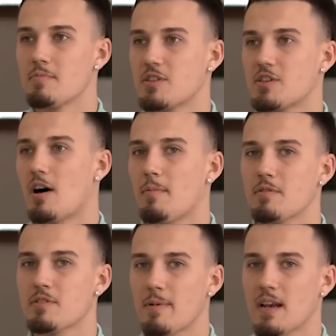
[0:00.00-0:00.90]
with my job,
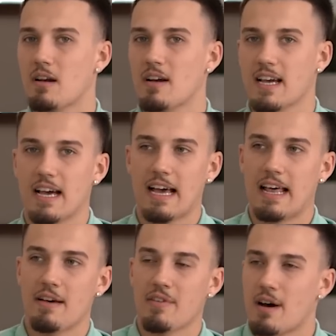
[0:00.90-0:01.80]
I was spending like
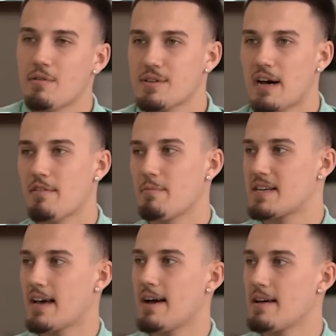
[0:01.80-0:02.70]
11 hours out of my
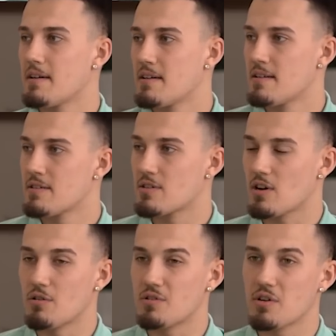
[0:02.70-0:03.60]
day to go